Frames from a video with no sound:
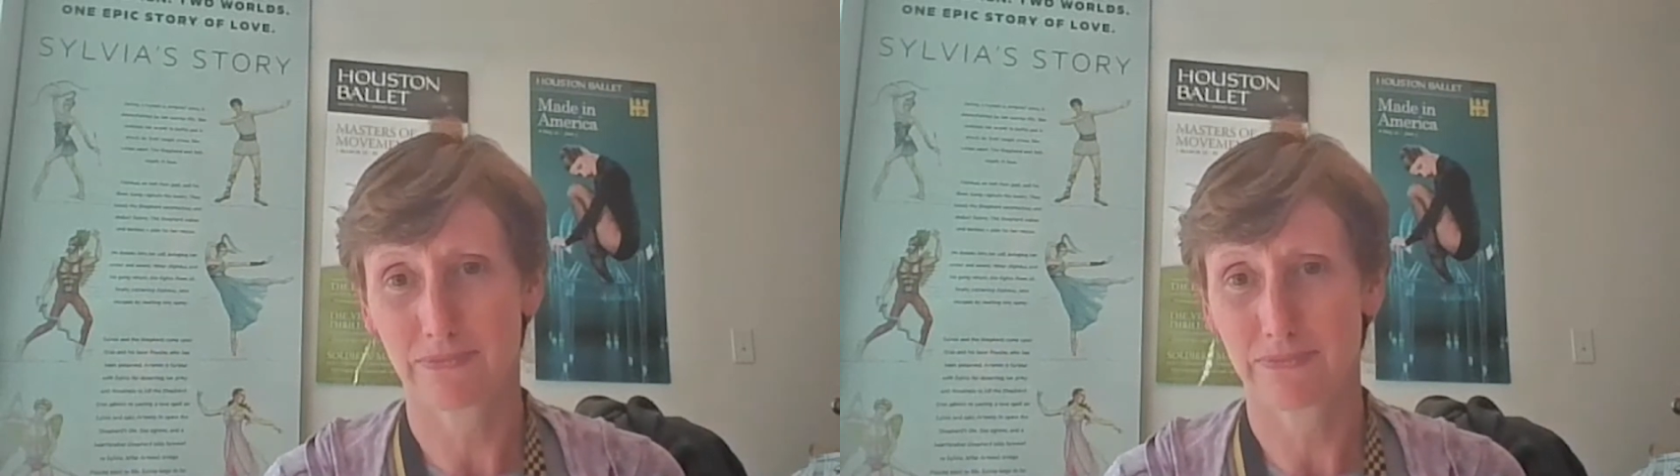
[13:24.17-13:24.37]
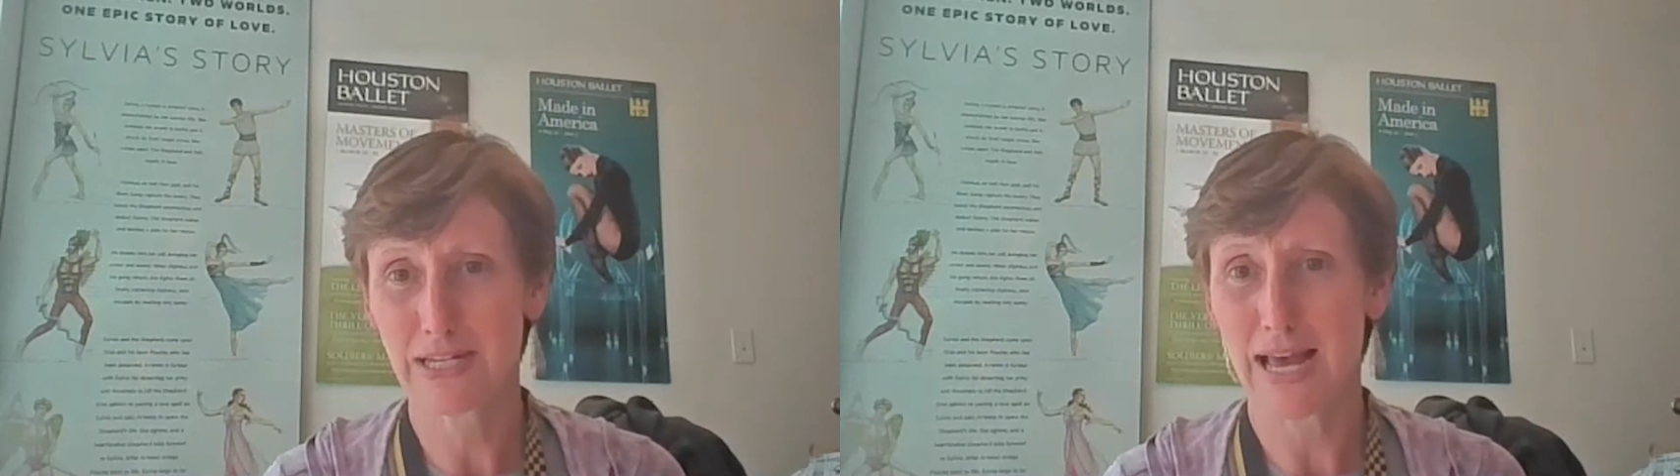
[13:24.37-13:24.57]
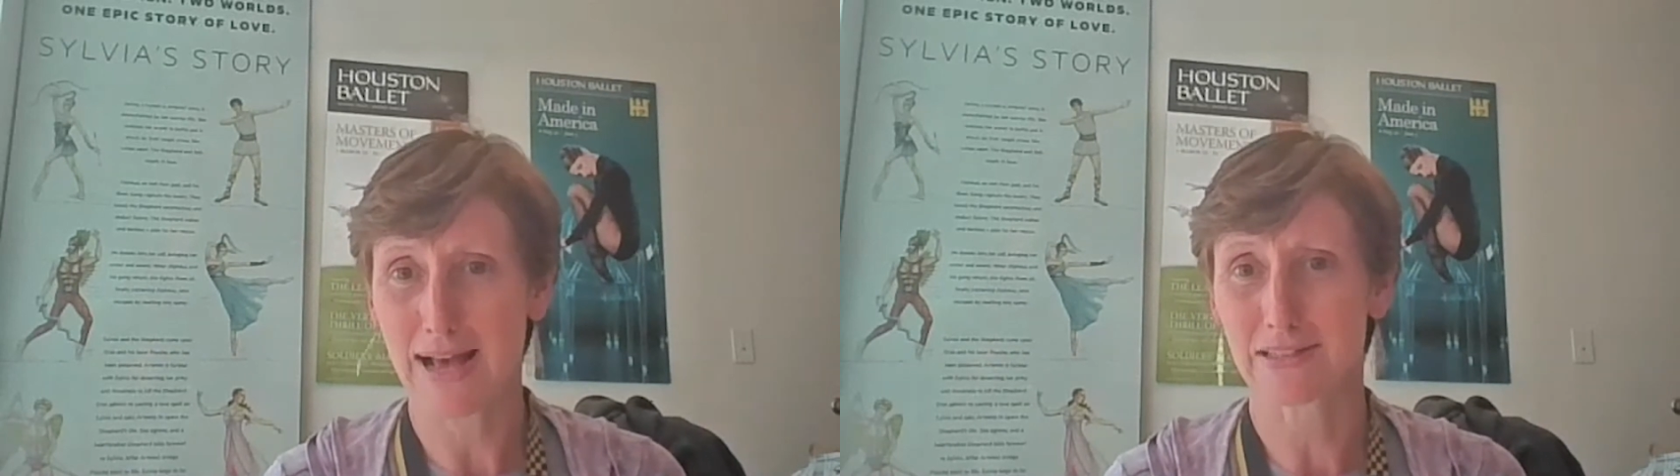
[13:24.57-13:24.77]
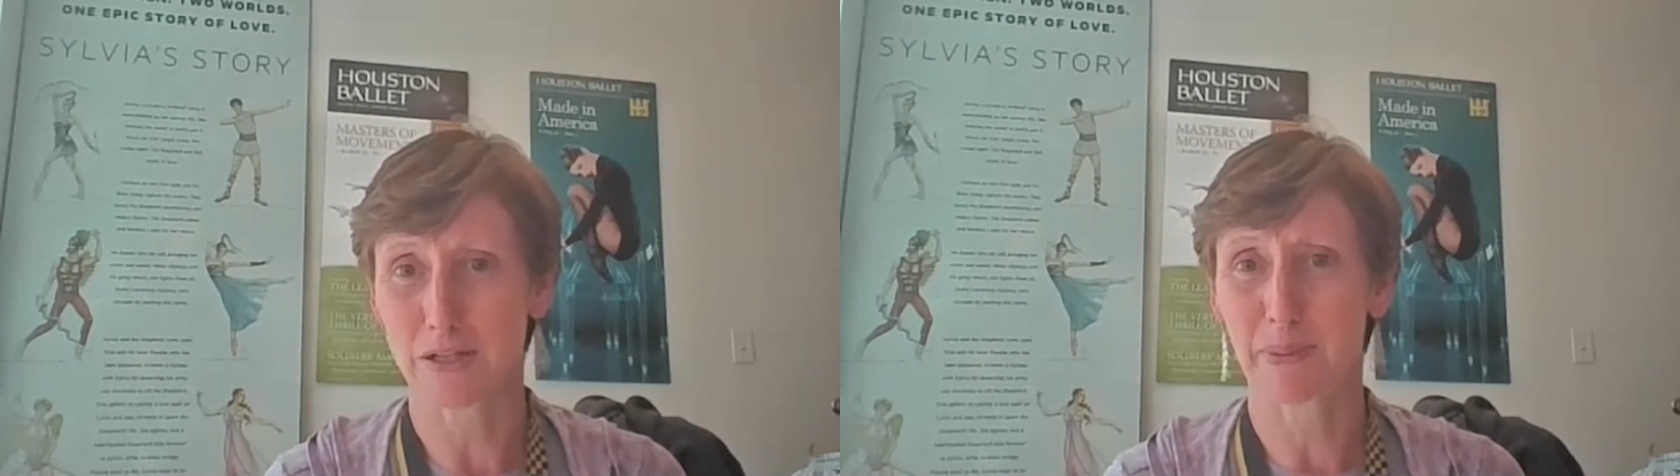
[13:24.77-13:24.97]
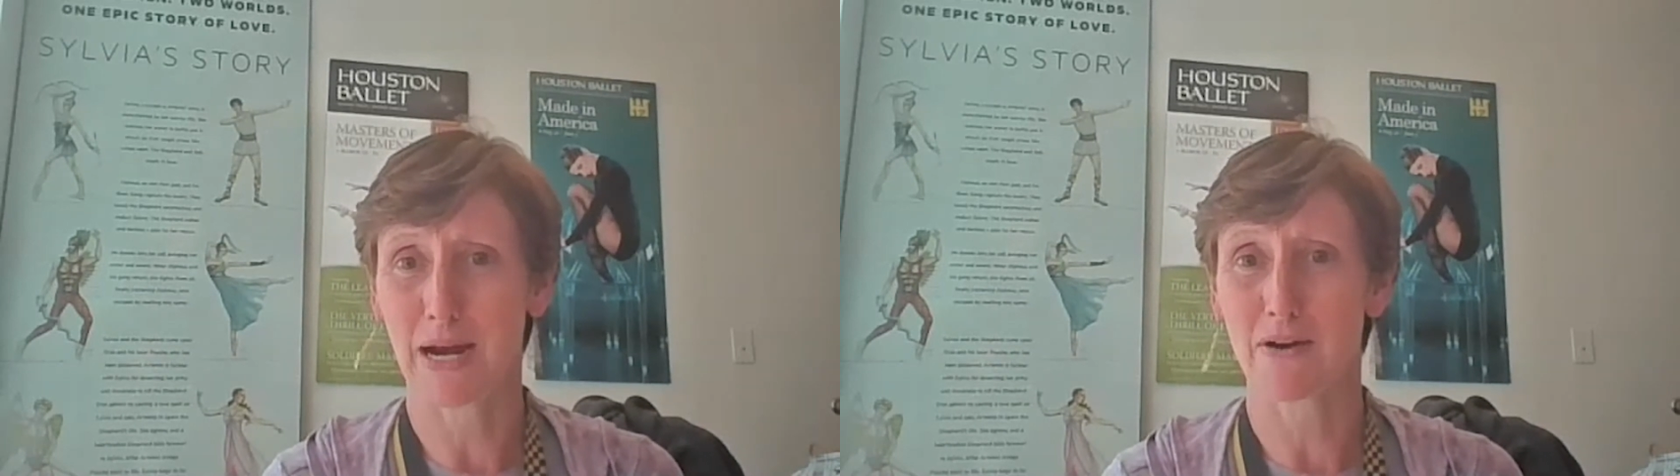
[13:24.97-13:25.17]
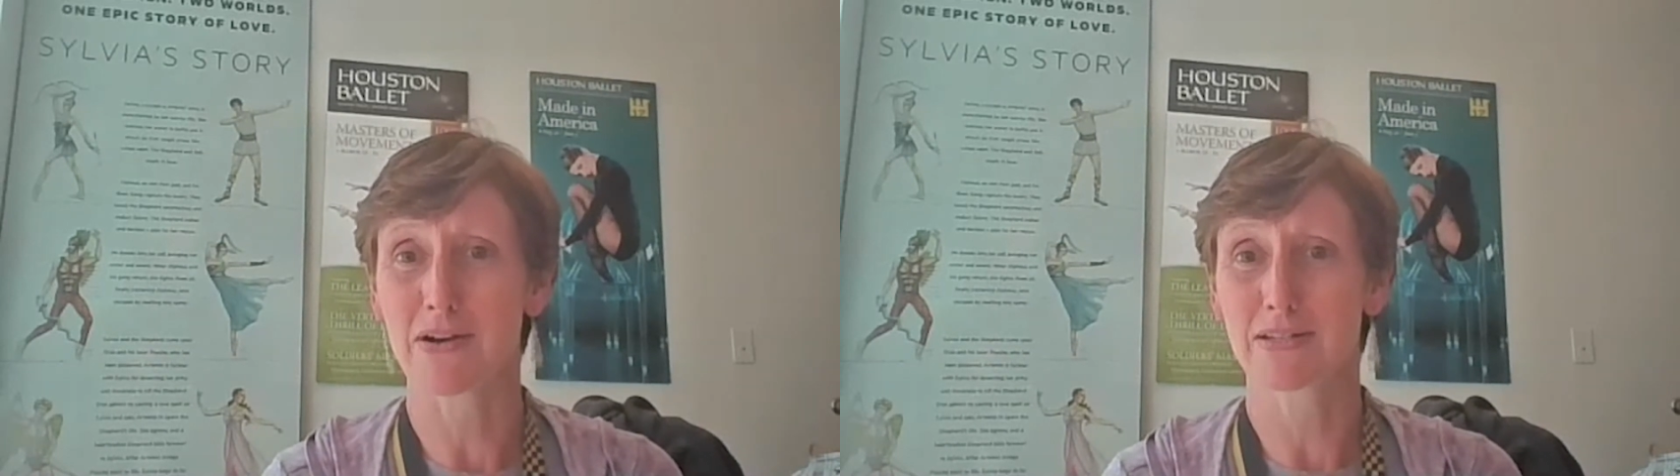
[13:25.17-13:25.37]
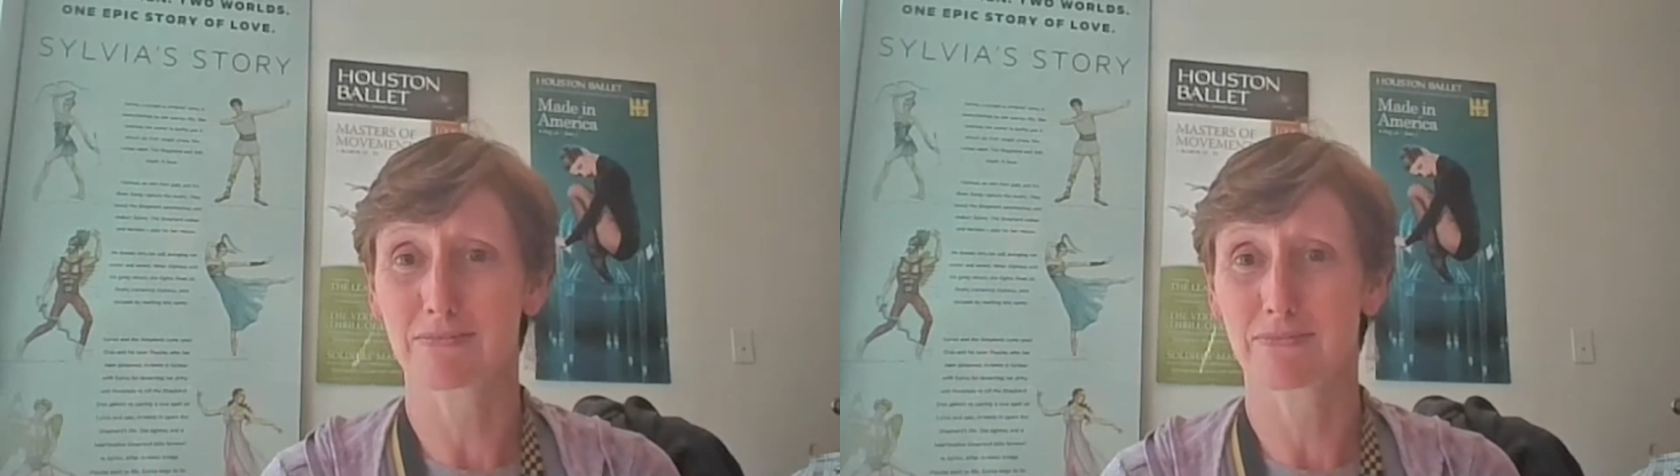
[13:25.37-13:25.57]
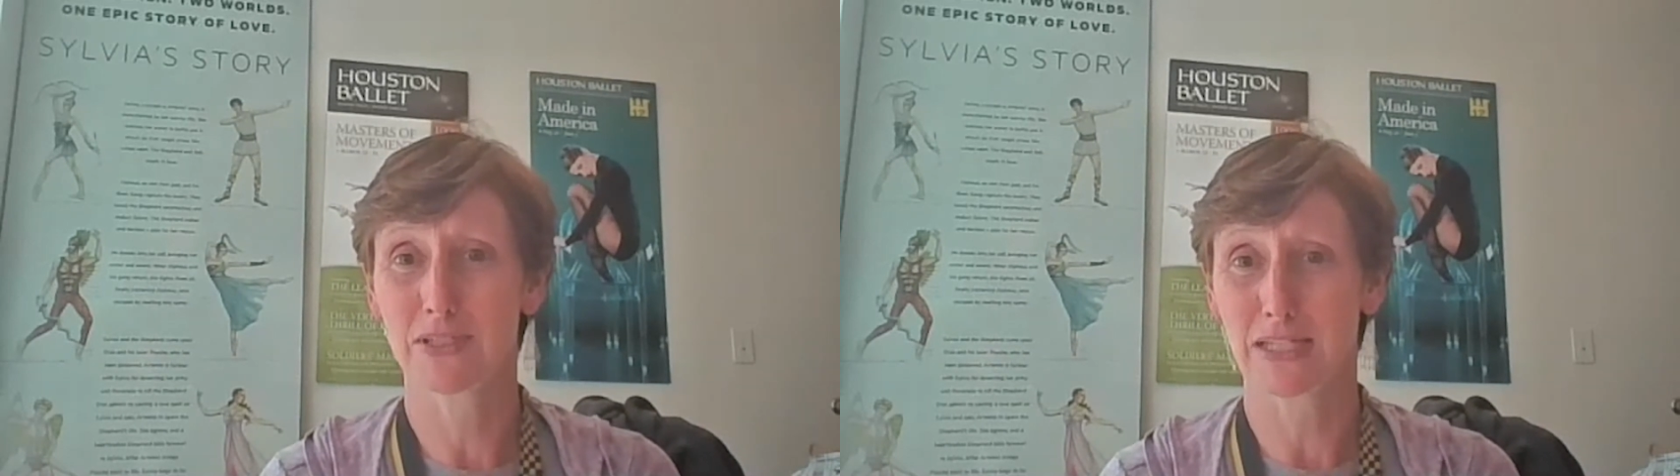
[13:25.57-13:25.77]
to ask a parent
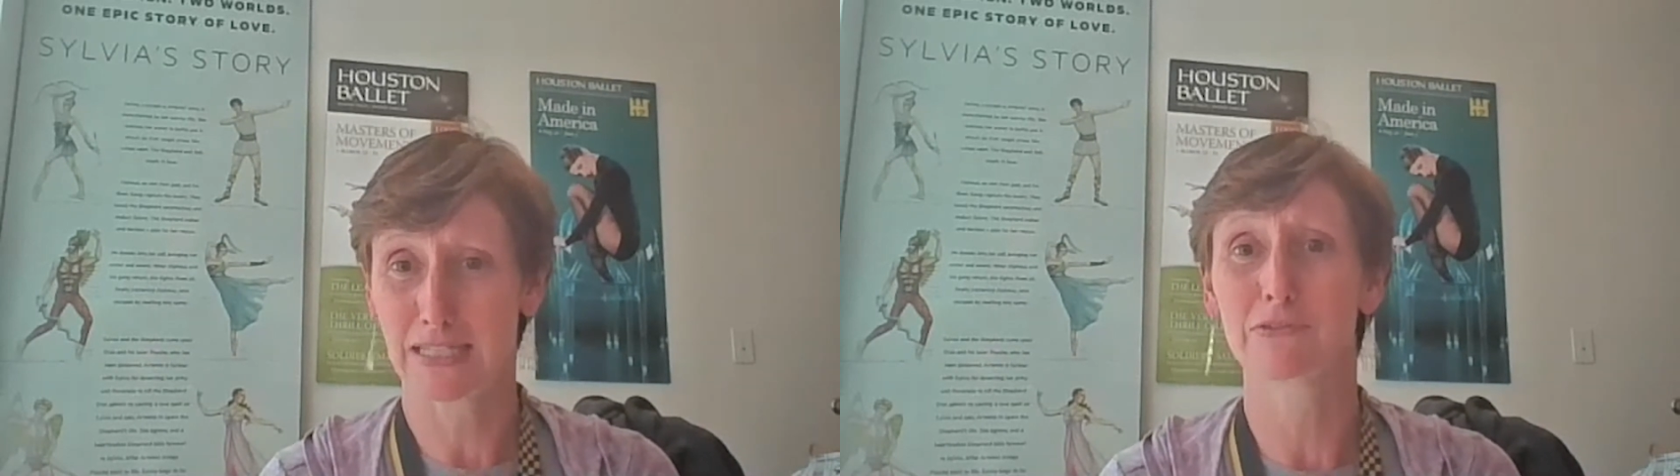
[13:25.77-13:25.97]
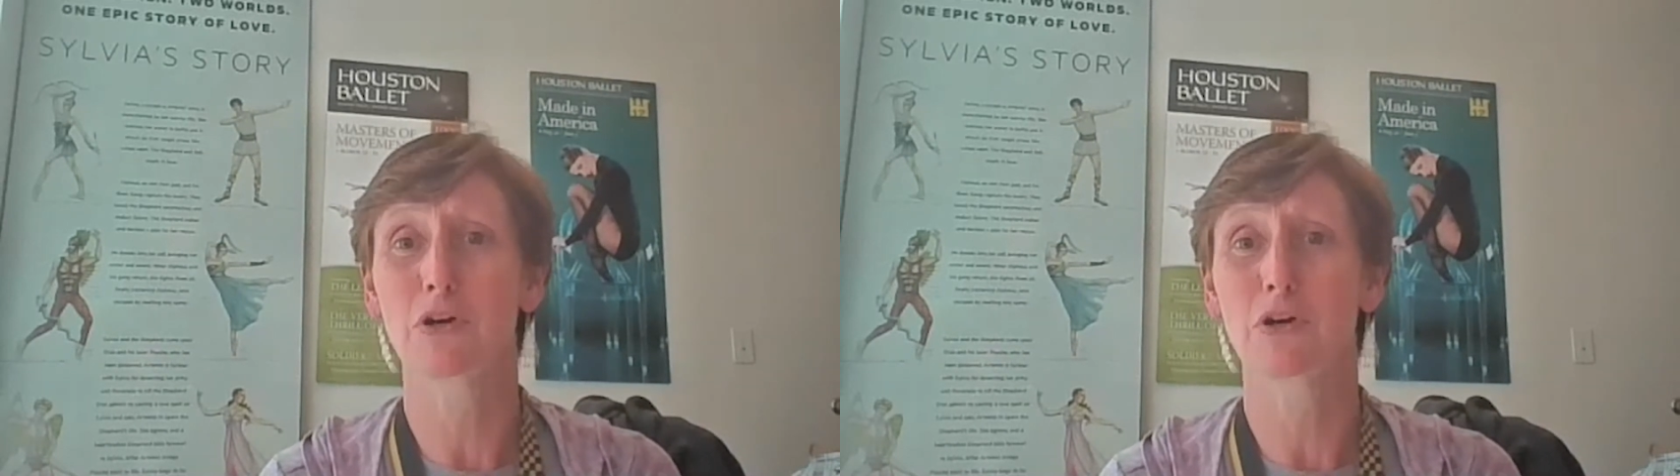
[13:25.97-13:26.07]
to give